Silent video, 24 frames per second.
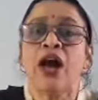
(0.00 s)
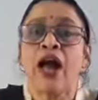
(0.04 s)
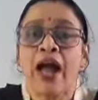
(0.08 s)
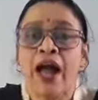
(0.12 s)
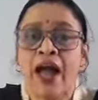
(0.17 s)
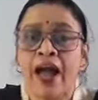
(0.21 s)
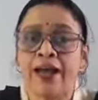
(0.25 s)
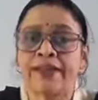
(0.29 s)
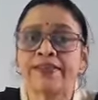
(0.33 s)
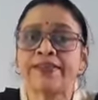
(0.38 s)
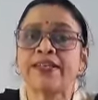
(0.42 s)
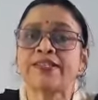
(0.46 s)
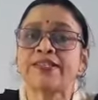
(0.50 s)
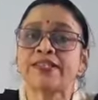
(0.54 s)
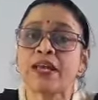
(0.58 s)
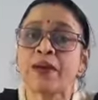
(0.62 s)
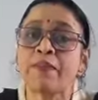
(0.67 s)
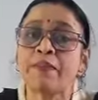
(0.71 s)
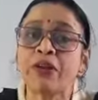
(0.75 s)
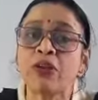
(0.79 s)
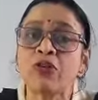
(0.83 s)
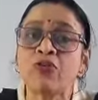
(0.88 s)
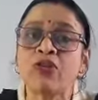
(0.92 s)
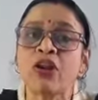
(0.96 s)
and the
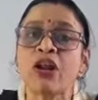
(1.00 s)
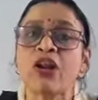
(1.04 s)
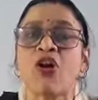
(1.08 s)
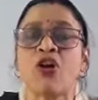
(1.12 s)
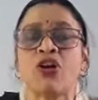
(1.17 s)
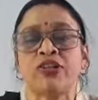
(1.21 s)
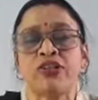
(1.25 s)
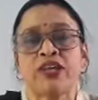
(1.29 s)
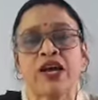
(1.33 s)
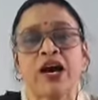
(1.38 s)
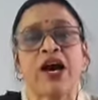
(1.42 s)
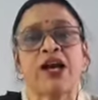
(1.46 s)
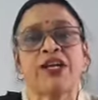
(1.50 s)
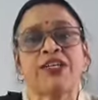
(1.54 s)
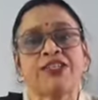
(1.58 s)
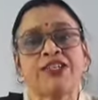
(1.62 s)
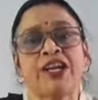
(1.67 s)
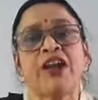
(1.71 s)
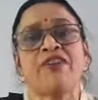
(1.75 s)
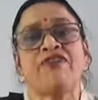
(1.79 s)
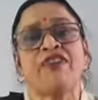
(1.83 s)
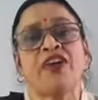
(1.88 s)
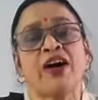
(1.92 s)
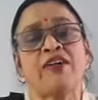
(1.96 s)
semilunar or the
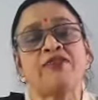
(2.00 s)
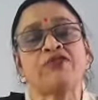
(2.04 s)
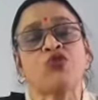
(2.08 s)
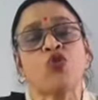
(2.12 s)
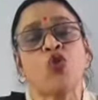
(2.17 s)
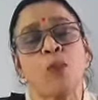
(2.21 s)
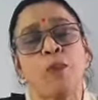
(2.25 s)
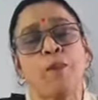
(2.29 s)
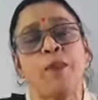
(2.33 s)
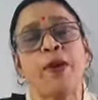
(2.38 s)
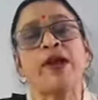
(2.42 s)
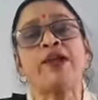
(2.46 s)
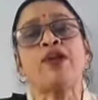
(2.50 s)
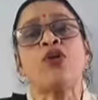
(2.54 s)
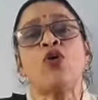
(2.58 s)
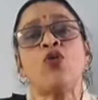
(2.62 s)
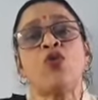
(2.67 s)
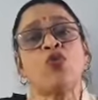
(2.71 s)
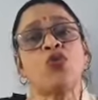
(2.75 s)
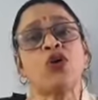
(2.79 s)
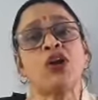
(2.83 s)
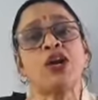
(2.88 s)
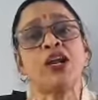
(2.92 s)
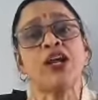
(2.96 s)
arterial valves open
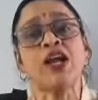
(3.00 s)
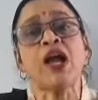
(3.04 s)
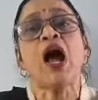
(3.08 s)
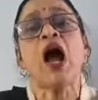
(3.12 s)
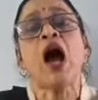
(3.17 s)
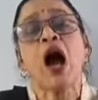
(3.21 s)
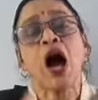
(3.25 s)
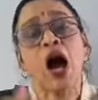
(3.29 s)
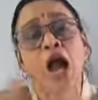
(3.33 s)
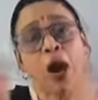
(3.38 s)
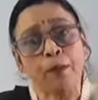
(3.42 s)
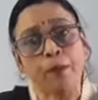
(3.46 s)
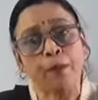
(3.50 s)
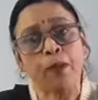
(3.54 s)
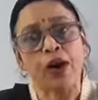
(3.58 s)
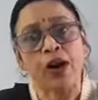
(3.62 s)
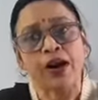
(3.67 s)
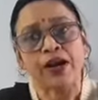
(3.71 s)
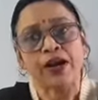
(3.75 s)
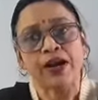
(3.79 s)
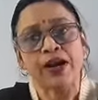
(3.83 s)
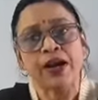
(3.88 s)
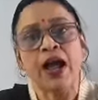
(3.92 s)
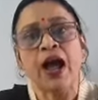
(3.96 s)
only
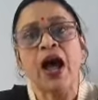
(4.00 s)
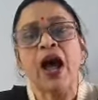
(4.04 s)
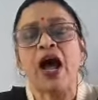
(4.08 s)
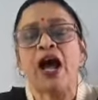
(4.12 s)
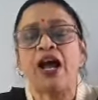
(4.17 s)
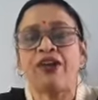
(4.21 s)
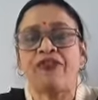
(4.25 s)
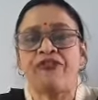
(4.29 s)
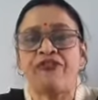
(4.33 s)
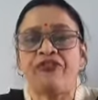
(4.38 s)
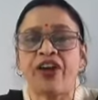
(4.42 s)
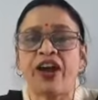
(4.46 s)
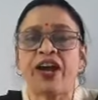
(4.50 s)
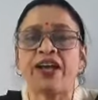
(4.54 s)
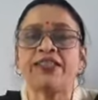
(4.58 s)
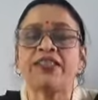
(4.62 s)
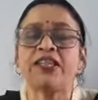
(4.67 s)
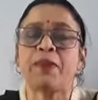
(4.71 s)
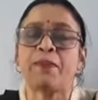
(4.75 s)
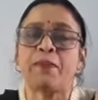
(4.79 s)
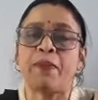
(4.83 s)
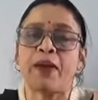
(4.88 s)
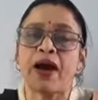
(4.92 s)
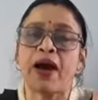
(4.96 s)
upward. And when
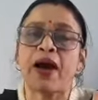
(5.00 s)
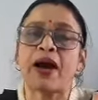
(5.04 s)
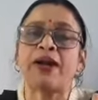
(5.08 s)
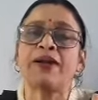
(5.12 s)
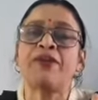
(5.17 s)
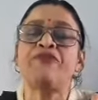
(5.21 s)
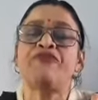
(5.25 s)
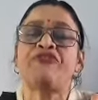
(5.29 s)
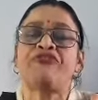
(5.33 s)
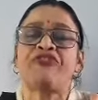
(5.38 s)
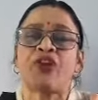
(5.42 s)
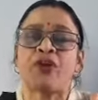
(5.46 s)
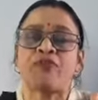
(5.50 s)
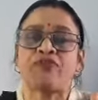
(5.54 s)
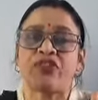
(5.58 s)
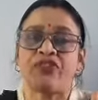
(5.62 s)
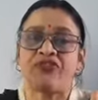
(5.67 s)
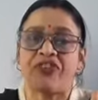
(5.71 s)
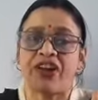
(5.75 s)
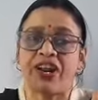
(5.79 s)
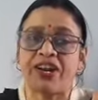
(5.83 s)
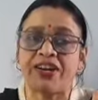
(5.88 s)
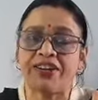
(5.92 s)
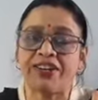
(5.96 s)
the blood from the
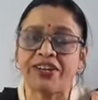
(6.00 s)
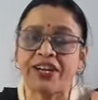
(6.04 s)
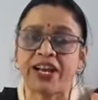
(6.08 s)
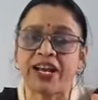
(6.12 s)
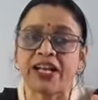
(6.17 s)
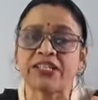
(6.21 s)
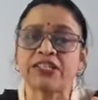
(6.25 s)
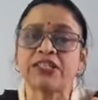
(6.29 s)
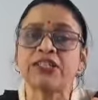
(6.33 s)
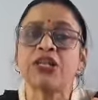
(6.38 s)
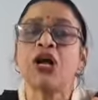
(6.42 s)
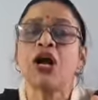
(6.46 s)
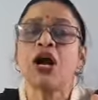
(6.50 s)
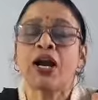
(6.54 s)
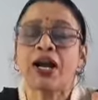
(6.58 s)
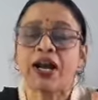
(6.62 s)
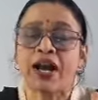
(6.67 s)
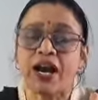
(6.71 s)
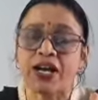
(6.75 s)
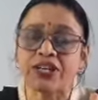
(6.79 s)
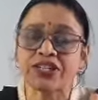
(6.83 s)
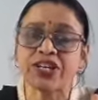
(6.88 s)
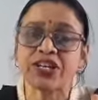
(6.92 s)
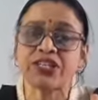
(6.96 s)
ventricles
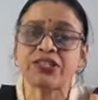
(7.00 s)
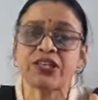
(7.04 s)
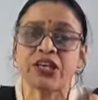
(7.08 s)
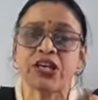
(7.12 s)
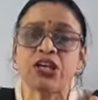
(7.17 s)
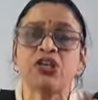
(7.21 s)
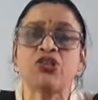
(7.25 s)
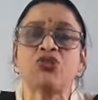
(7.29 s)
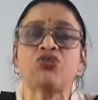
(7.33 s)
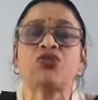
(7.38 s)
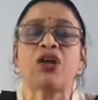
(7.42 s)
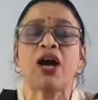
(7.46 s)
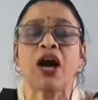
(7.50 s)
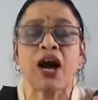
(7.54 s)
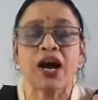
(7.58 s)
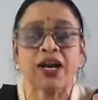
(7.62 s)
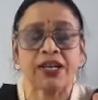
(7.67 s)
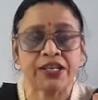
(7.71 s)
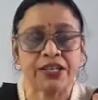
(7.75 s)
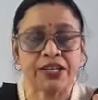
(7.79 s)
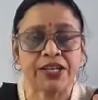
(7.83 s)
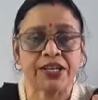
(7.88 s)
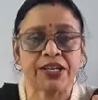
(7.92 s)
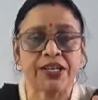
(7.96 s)
gushes into the
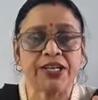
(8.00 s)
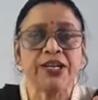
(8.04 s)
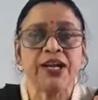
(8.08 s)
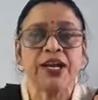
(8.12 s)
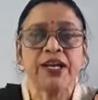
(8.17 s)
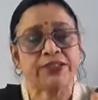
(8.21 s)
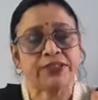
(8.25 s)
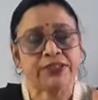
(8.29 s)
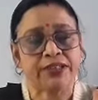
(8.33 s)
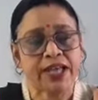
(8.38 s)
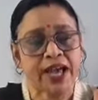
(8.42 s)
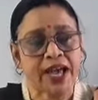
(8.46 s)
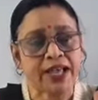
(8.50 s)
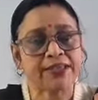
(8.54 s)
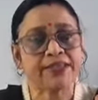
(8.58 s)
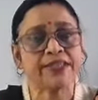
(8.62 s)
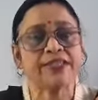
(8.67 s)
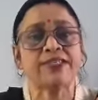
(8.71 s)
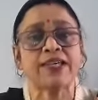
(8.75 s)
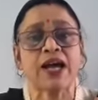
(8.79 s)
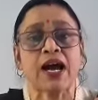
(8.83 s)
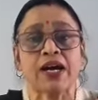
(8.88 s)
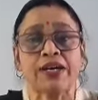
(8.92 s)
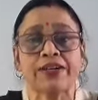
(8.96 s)
artery, then
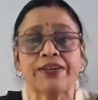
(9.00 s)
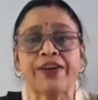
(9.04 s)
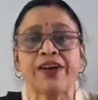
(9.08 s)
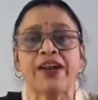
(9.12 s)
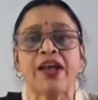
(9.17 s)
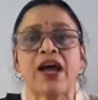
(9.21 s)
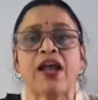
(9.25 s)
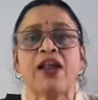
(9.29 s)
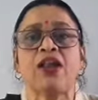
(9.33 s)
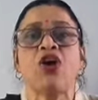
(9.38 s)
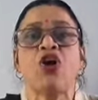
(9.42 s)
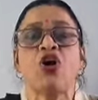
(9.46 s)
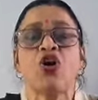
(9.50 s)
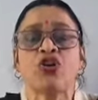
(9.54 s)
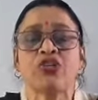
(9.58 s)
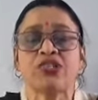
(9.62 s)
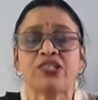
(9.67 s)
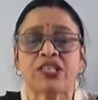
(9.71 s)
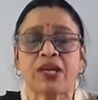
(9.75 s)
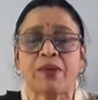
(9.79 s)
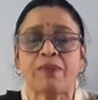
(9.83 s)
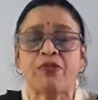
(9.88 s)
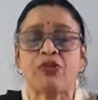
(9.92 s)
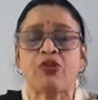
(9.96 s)
this arterial or
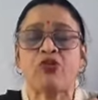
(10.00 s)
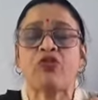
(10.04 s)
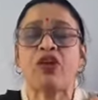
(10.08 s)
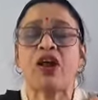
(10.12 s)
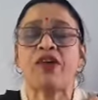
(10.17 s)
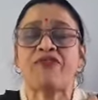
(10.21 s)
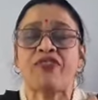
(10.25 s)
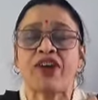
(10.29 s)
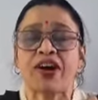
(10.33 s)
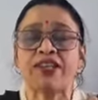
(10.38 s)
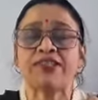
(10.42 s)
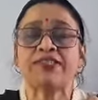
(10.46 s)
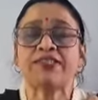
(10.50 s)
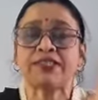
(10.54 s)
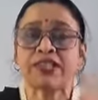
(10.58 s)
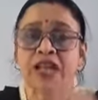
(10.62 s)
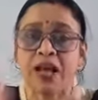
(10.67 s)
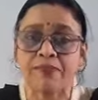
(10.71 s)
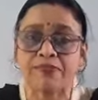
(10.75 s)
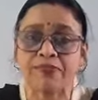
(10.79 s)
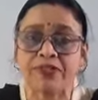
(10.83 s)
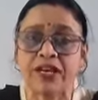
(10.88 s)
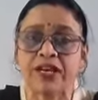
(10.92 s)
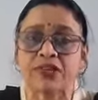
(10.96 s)
semilunar valve
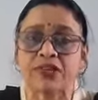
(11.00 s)
slum